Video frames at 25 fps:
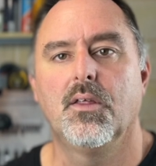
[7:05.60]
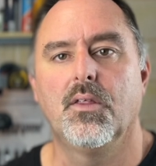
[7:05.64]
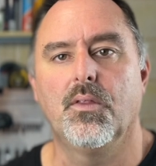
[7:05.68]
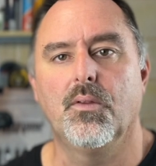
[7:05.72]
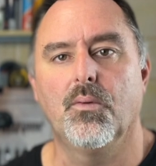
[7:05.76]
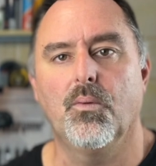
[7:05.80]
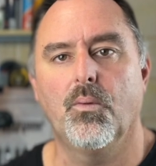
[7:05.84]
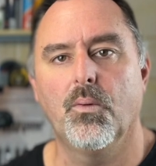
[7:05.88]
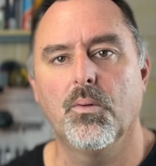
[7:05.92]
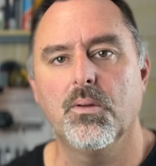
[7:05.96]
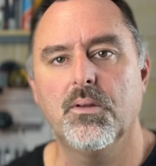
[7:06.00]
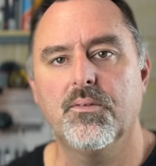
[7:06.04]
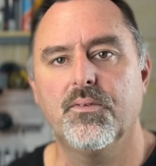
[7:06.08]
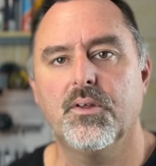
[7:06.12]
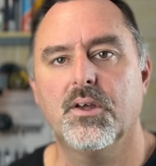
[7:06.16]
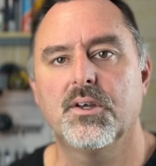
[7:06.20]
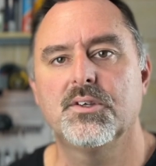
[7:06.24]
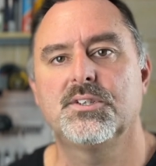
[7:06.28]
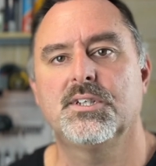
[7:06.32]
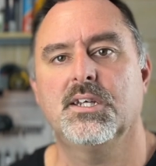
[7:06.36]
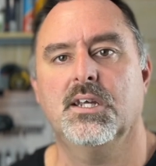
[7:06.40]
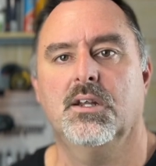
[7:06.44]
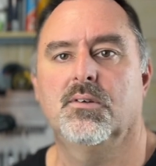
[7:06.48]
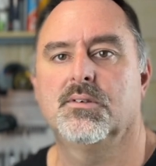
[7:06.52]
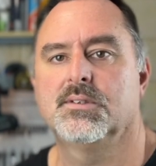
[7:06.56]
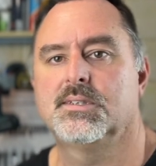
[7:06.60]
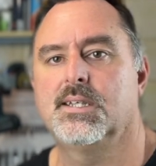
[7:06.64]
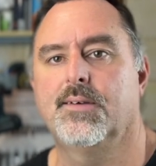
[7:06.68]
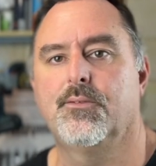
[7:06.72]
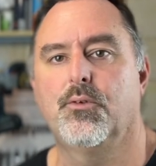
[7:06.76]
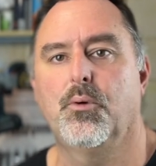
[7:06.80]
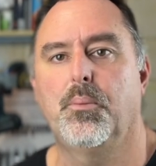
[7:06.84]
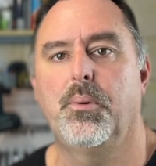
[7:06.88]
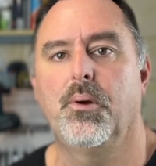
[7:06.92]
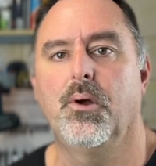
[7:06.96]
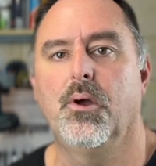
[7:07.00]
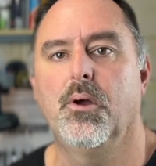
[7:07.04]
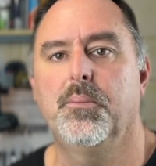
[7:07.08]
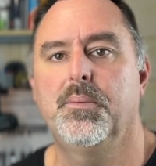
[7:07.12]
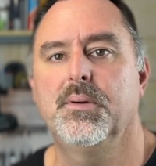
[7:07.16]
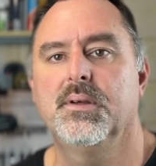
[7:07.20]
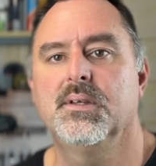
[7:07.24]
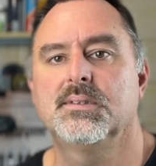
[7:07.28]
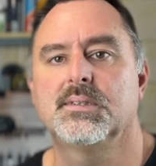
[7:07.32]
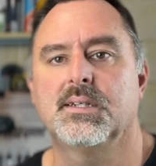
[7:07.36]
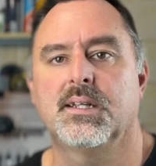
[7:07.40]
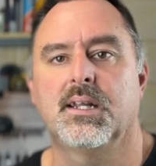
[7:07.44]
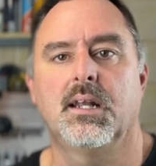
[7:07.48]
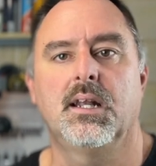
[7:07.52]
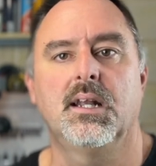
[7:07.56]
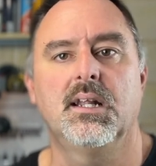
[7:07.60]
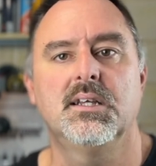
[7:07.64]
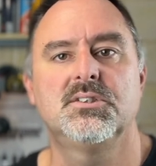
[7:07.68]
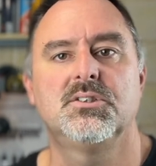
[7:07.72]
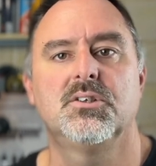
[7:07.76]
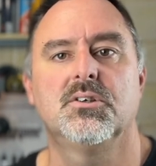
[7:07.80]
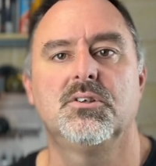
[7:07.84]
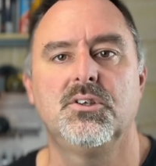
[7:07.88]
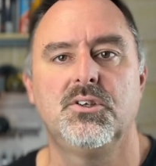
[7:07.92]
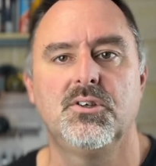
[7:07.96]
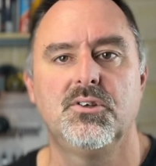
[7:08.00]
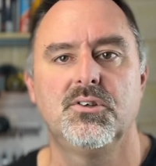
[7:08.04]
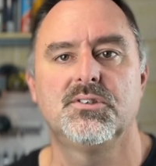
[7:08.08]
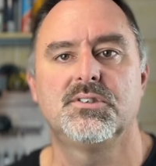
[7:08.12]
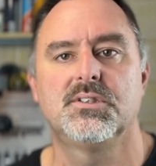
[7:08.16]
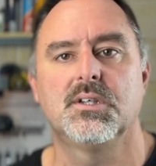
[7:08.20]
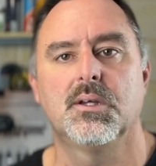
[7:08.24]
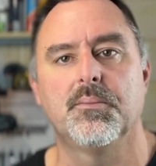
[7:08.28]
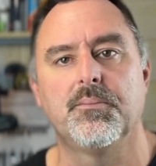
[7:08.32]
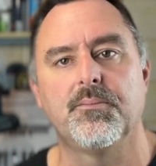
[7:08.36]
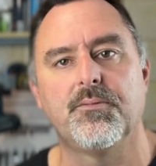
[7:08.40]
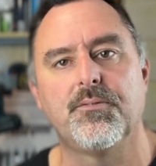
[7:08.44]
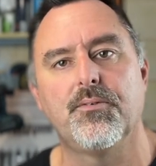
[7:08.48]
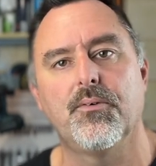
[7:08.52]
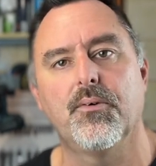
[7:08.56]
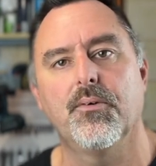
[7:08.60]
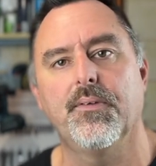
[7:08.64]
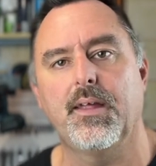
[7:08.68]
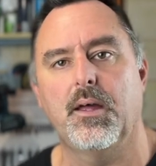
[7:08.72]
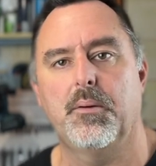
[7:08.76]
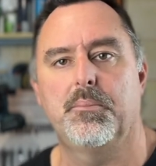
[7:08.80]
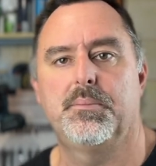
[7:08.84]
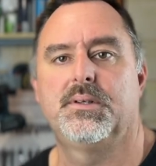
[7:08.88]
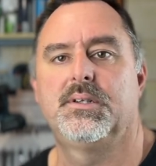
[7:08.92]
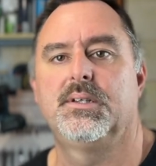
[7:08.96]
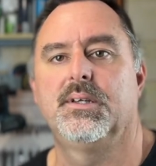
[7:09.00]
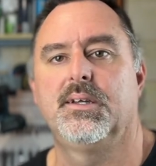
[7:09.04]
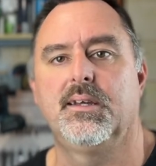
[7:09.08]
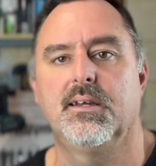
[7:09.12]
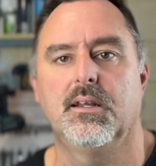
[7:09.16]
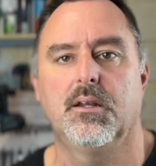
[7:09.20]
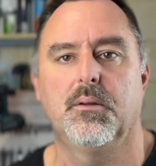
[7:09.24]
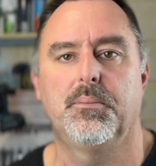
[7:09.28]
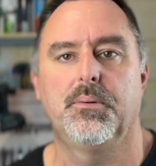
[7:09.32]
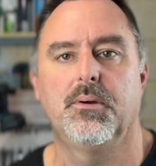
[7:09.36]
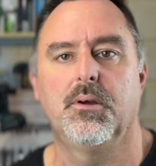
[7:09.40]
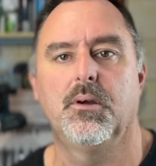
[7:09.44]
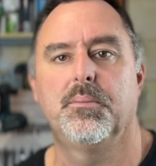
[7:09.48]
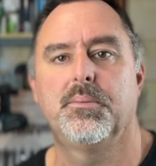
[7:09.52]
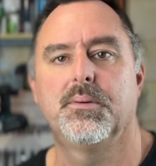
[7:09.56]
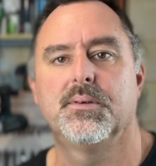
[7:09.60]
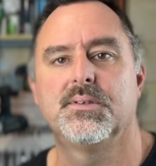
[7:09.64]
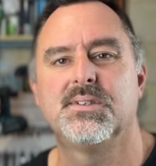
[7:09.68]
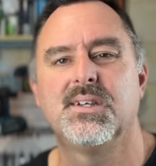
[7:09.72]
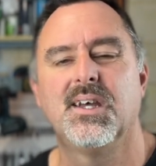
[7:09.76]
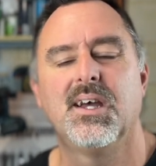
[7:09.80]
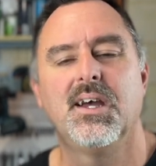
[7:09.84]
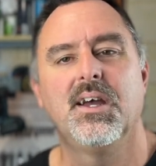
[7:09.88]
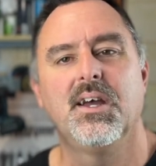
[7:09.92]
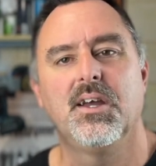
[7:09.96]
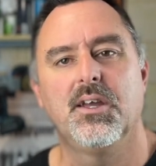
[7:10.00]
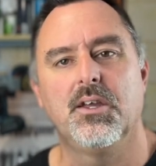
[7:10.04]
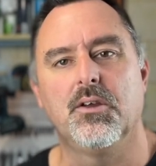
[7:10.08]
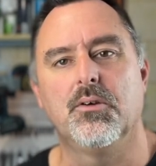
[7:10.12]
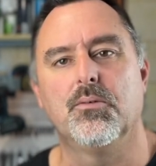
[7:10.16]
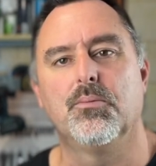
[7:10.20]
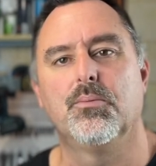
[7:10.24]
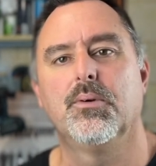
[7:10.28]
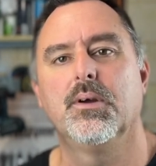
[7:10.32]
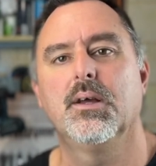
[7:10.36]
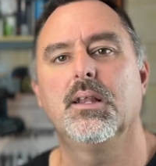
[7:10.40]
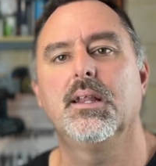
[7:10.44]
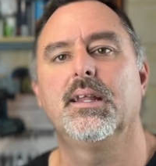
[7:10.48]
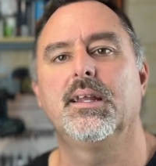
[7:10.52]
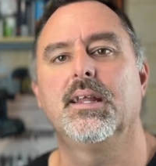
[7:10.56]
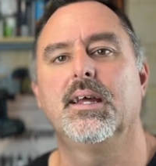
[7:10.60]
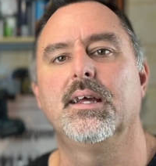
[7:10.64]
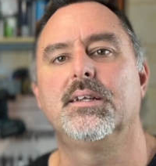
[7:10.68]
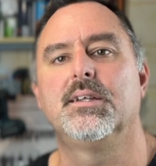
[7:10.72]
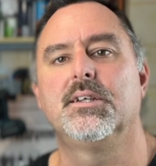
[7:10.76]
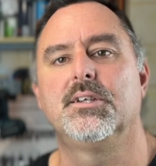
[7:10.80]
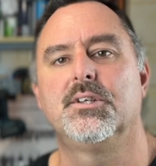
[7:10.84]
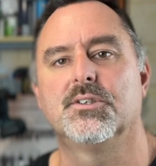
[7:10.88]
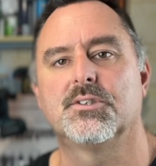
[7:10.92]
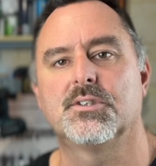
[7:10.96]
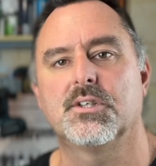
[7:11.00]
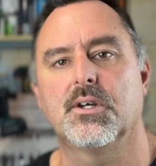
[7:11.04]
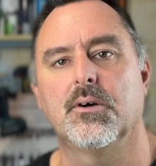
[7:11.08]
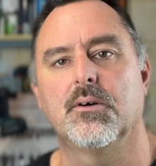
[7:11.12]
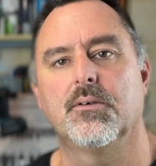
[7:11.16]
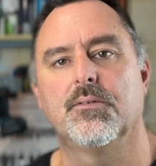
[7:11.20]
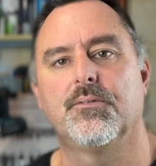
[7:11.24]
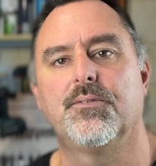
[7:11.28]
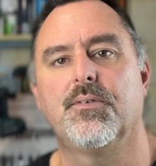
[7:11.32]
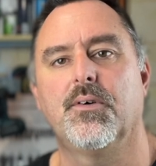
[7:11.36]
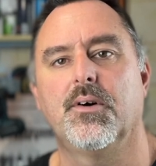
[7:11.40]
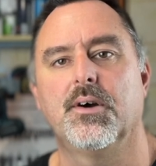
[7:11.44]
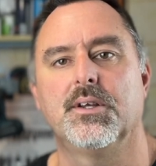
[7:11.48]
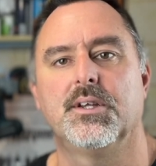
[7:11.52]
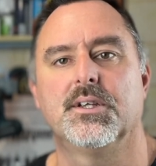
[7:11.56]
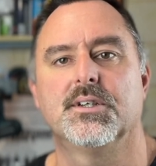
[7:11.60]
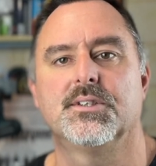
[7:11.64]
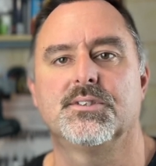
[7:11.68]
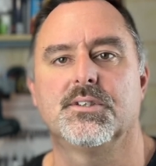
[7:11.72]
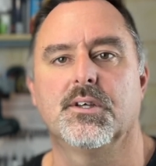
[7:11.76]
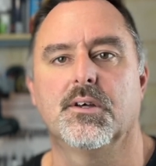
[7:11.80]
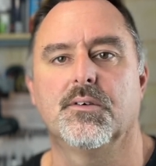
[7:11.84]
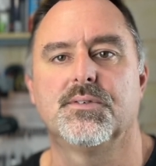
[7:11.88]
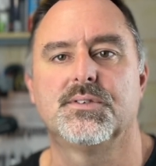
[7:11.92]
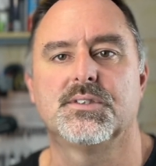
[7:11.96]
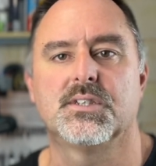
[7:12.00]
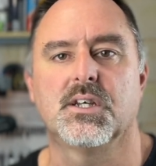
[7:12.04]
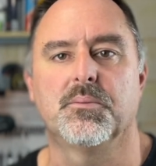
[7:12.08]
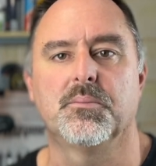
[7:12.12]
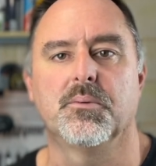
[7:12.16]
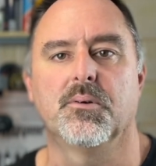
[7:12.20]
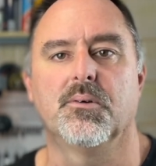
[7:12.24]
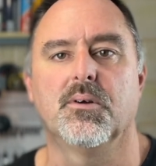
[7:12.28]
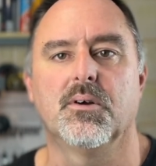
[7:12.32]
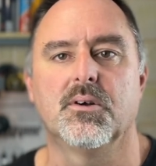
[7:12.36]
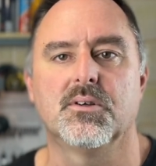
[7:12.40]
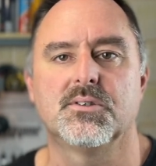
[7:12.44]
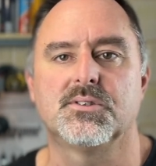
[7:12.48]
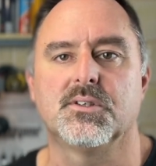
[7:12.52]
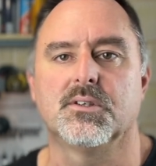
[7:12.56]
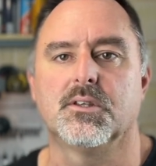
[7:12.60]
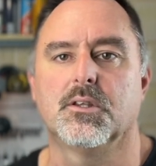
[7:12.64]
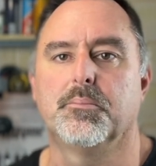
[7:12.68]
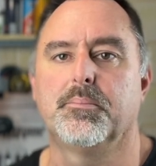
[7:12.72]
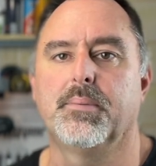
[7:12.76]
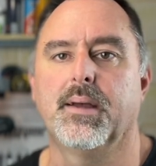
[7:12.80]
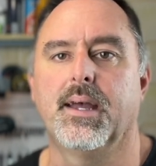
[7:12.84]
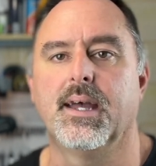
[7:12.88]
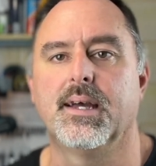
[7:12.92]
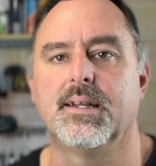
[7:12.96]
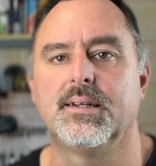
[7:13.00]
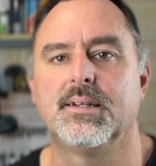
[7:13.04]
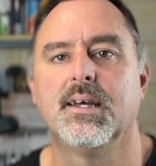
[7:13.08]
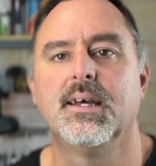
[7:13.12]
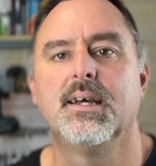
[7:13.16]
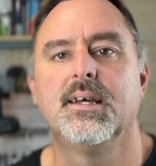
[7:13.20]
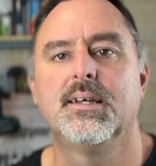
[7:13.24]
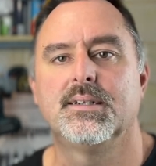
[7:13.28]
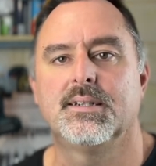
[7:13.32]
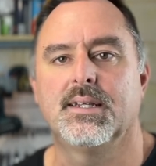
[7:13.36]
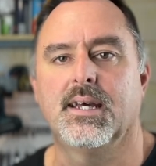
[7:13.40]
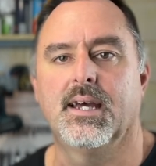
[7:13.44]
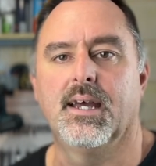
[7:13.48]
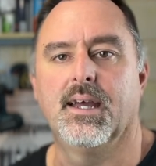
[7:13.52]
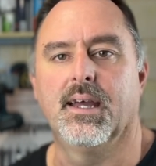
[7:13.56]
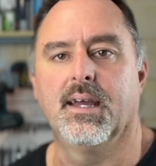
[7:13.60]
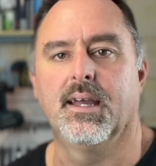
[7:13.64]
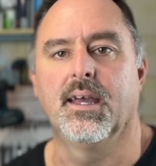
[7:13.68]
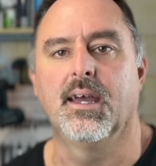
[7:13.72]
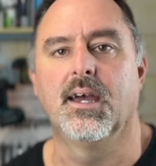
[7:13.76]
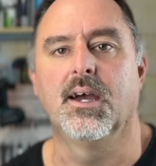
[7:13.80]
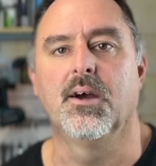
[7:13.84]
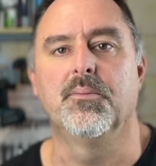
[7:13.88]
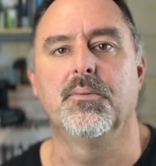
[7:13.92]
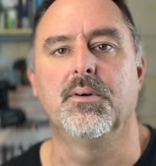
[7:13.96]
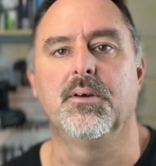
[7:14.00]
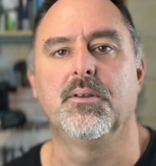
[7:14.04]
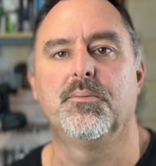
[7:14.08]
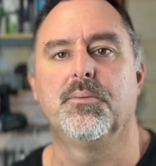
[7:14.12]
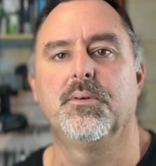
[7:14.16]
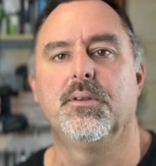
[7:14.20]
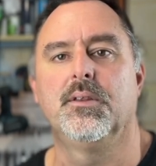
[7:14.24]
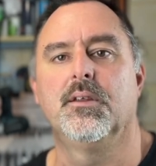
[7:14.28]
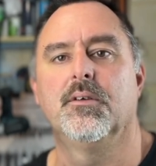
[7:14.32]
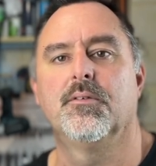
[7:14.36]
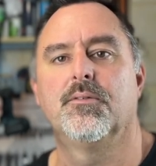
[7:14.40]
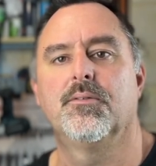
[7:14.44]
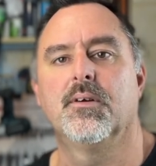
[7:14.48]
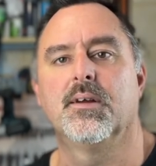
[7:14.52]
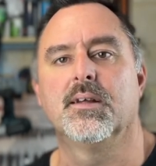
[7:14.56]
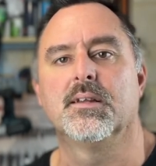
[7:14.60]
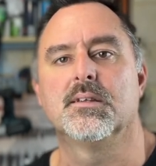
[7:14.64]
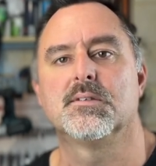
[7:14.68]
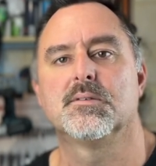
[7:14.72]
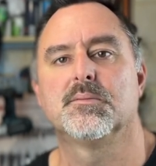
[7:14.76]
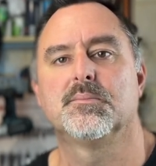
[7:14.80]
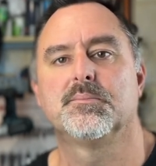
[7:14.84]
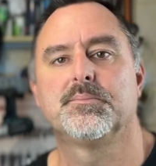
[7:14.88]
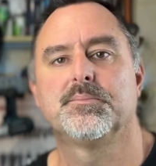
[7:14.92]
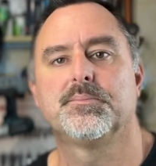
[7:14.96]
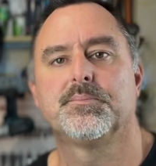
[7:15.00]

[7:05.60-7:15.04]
All of those channels have a purpose, and unless you're using them for that particular purpose, you really need to just go and find yourself somewhere else on the band to hang out with your friends.